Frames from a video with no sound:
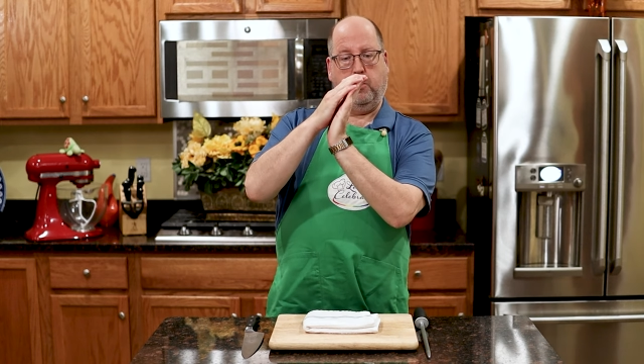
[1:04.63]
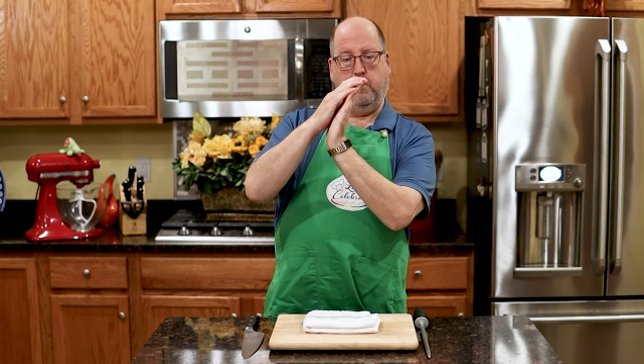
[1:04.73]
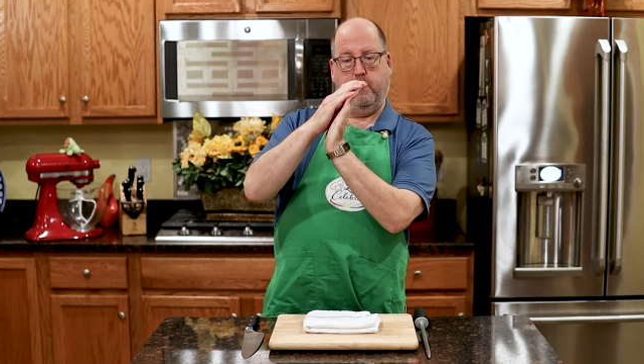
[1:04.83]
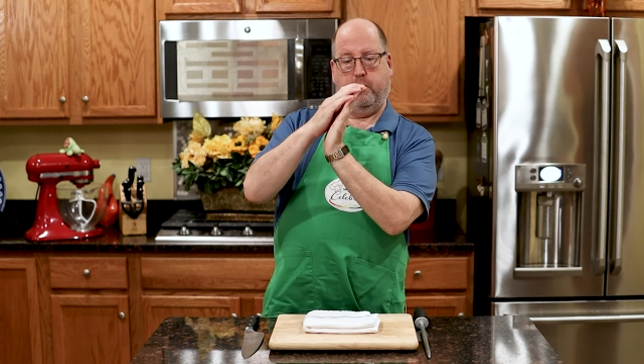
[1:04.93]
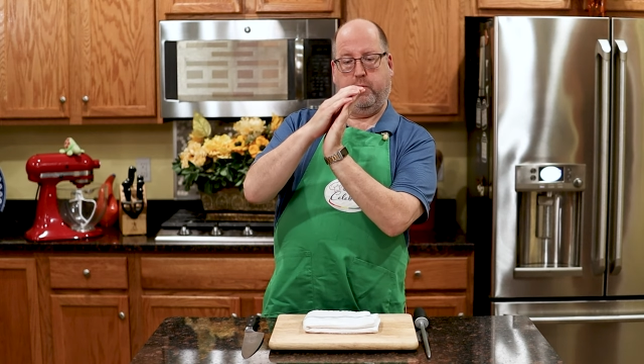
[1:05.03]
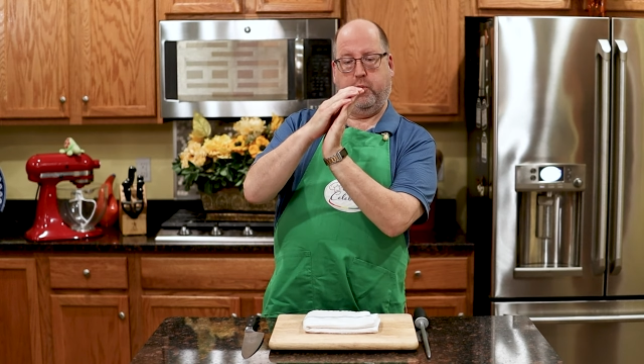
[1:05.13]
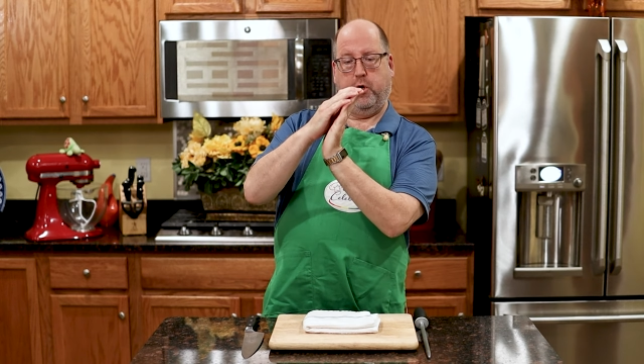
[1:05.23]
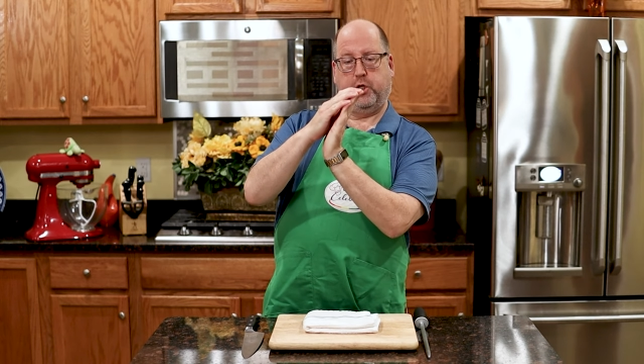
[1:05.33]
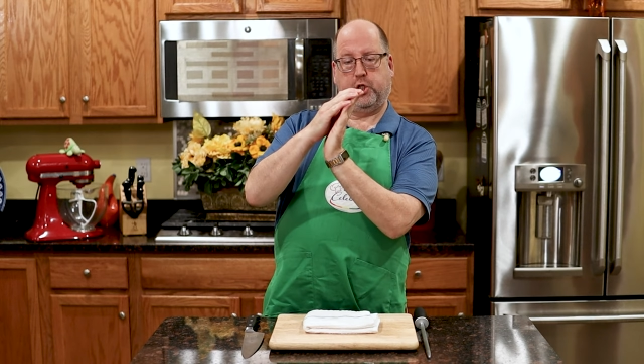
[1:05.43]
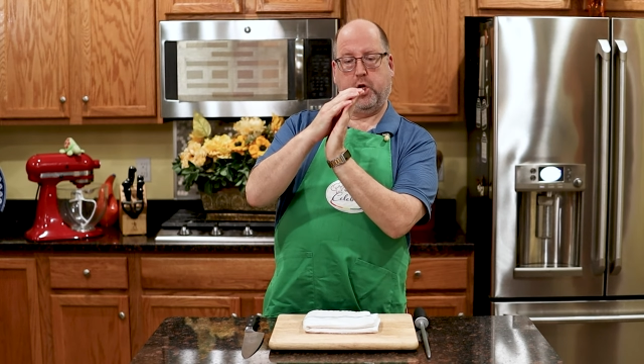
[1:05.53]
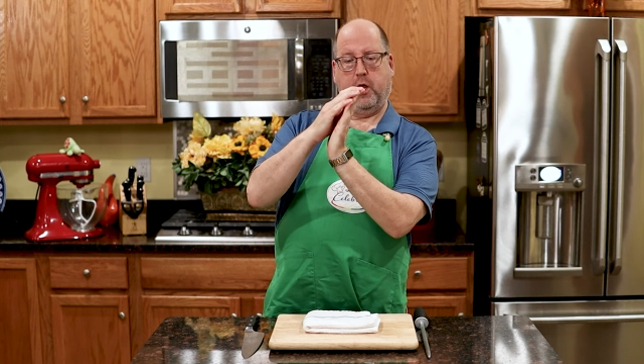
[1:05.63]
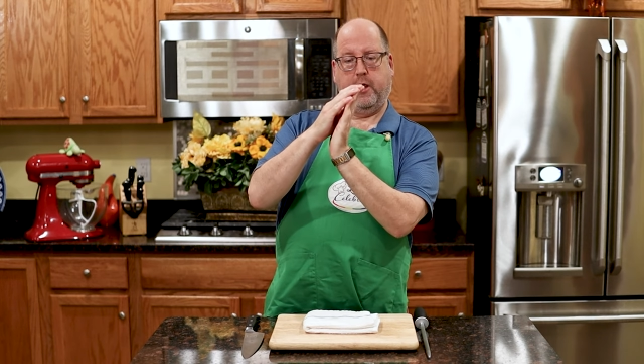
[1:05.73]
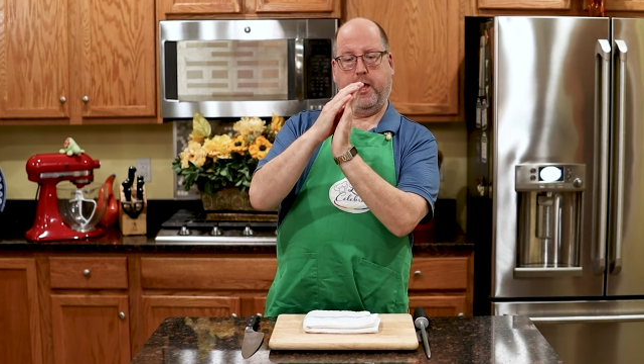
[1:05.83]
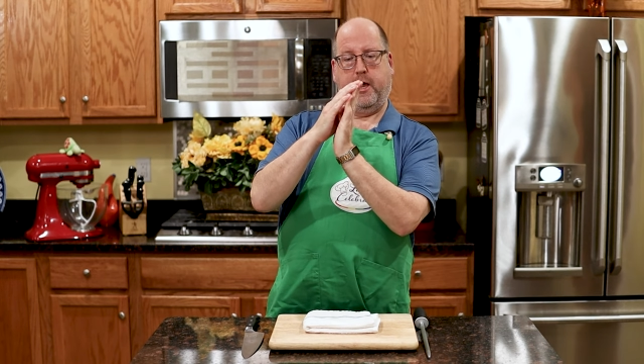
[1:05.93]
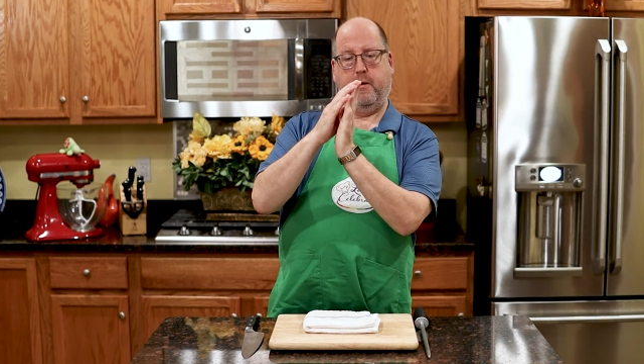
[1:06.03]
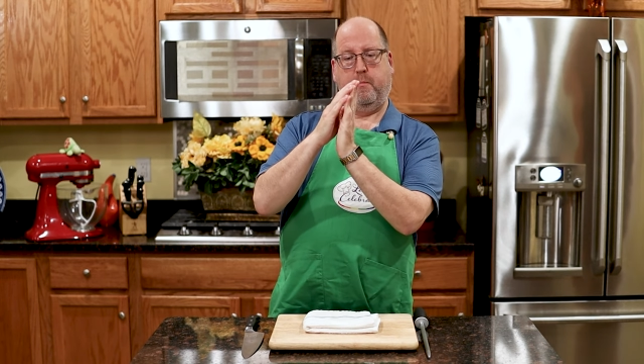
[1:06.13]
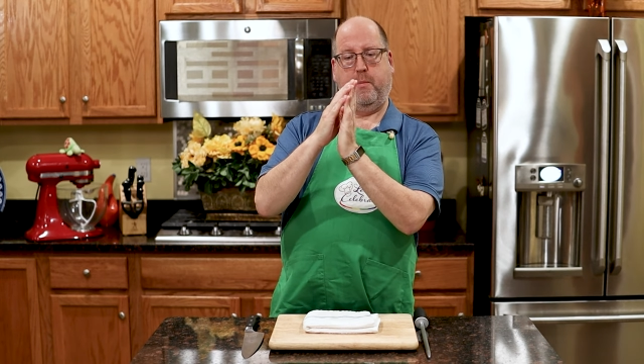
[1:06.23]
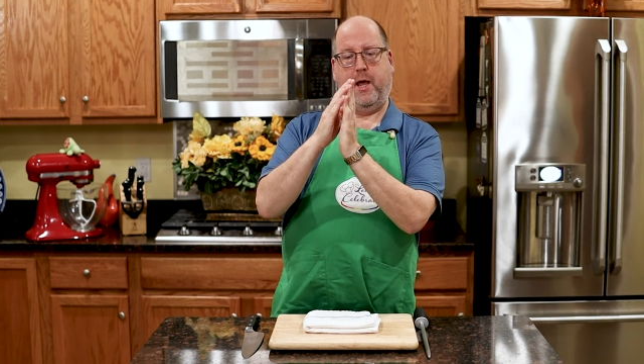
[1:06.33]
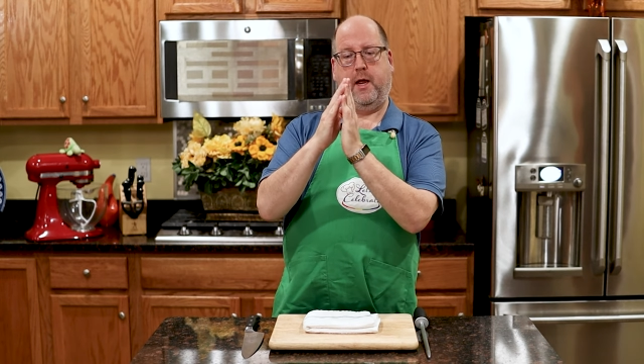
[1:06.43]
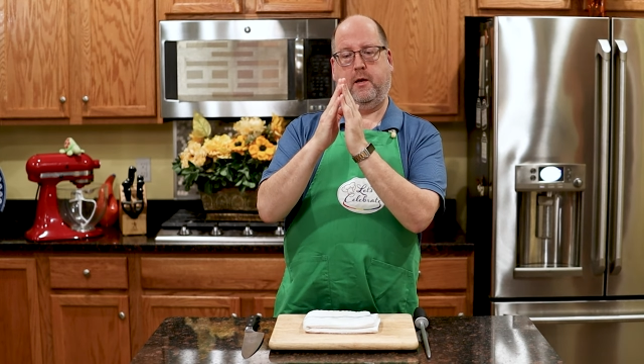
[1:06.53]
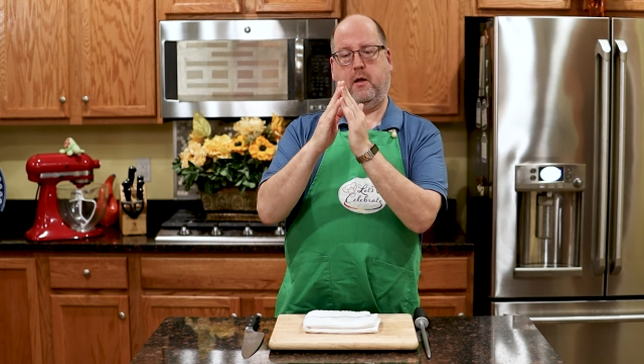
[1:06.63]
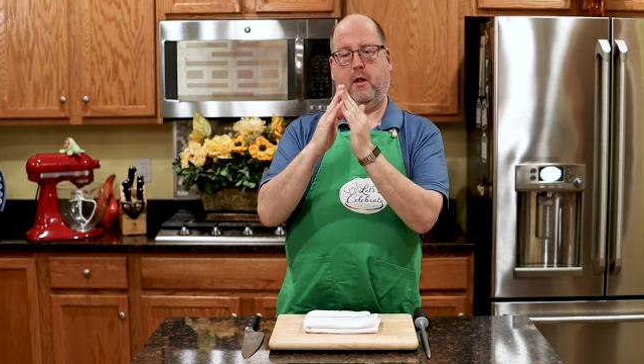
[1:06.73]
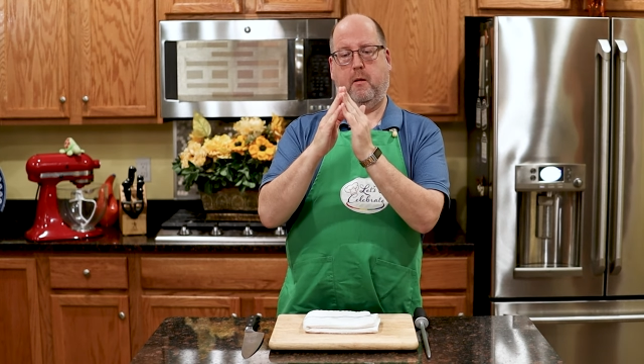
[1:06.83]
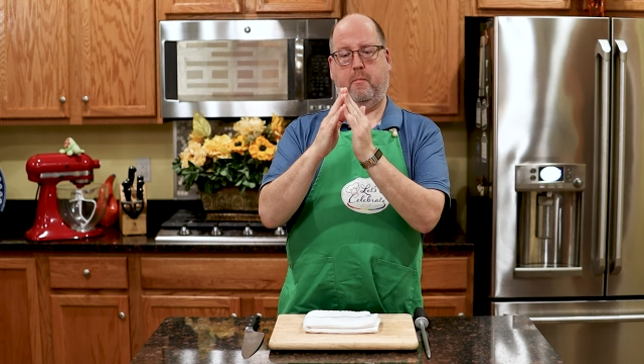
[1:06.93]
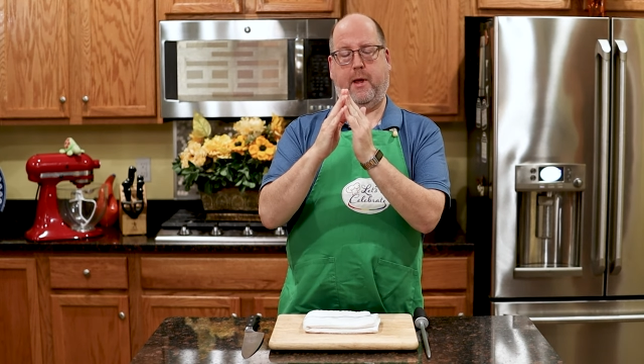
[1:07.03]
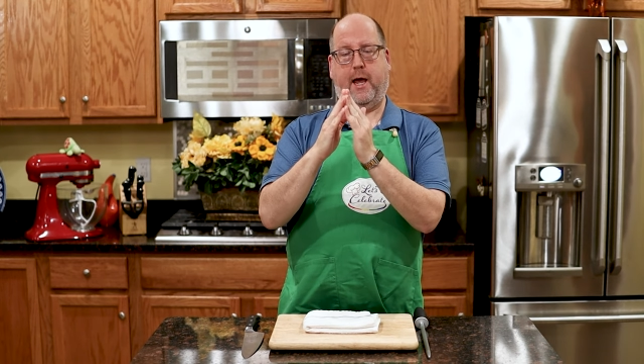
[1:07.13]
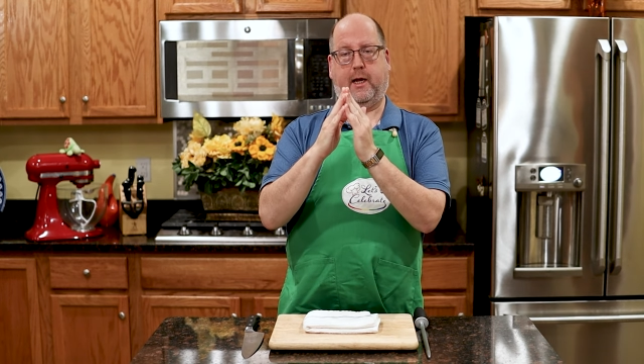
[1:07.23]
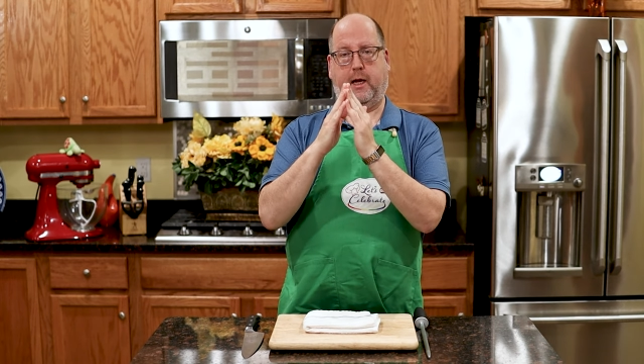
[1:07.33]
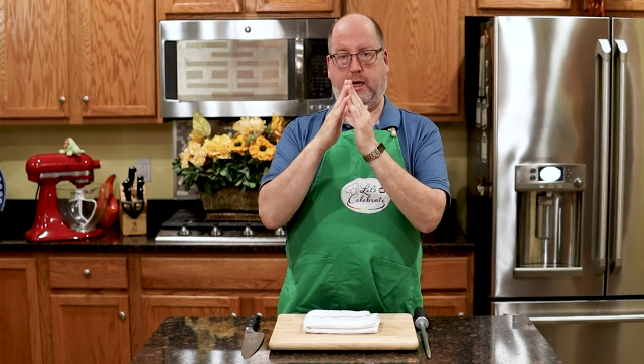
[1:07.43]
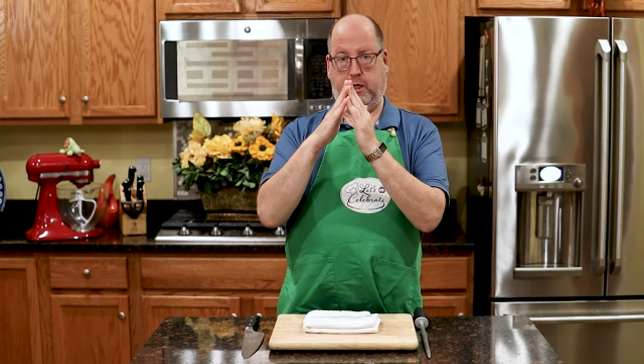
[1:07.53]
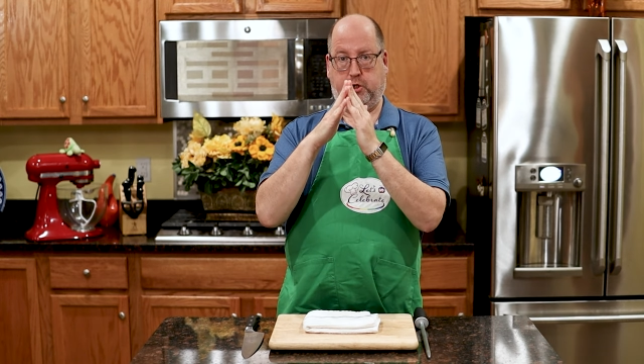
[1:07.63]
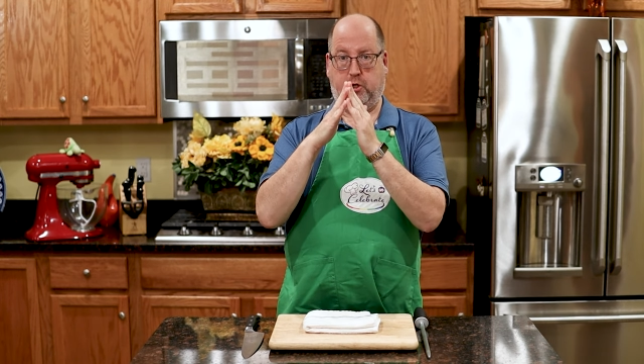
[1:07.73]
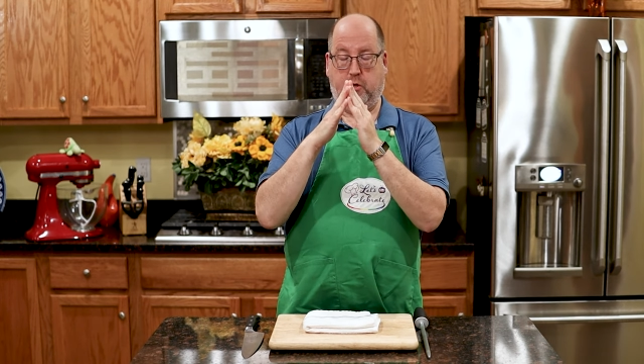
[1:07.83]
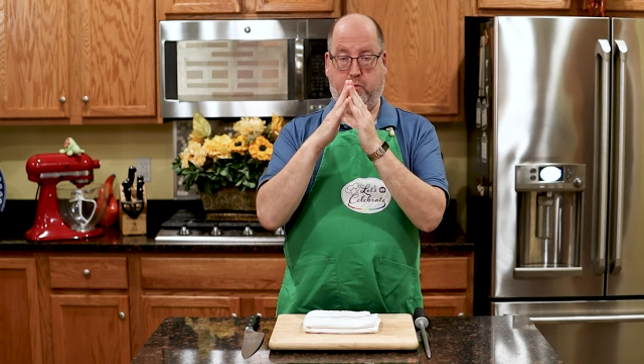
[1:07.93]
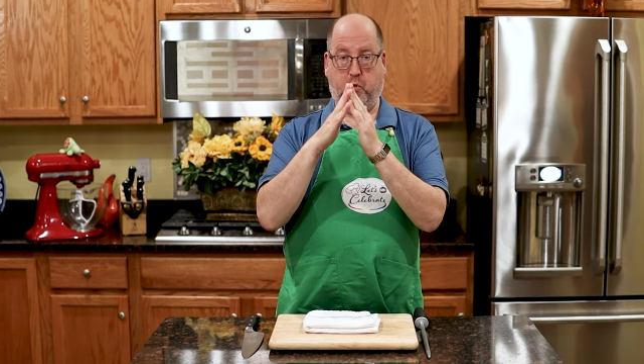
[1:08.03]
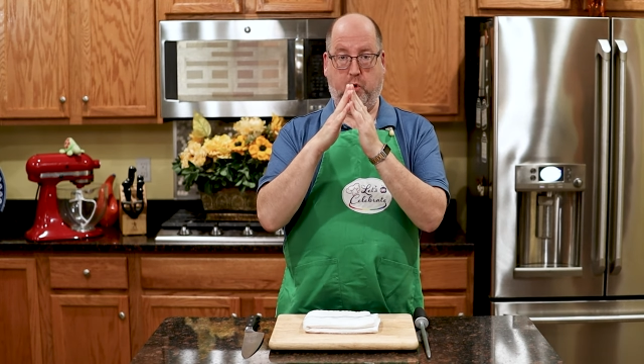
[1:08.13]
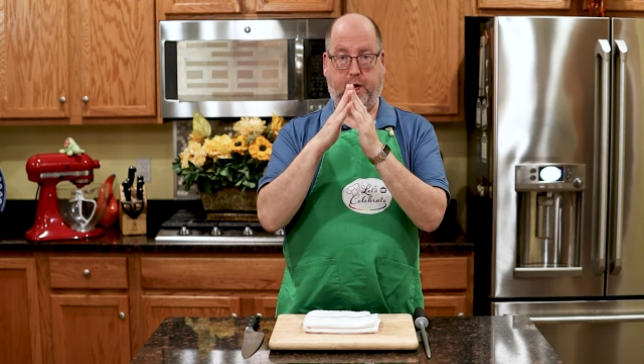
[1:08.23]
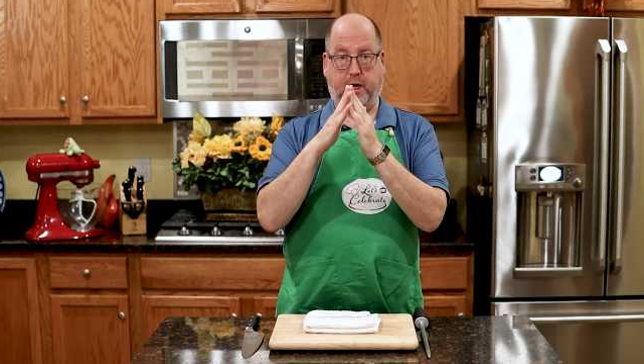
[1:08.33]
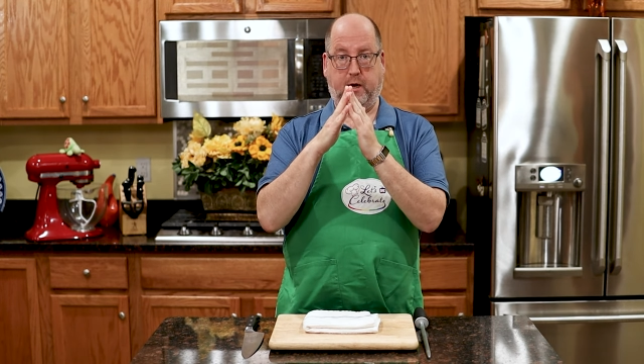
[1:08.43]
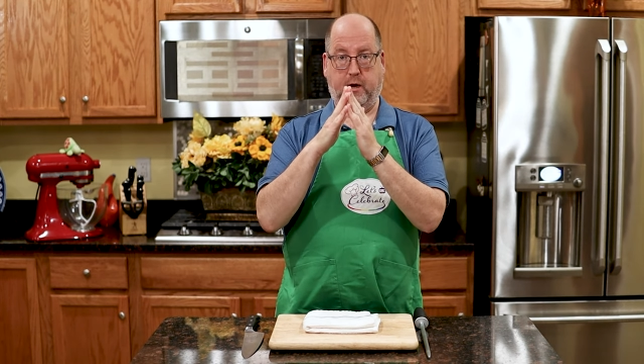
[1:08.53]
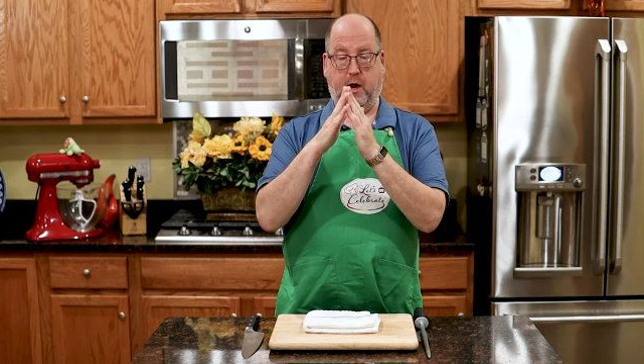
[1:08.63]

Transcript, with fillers: you push that bend back into the point.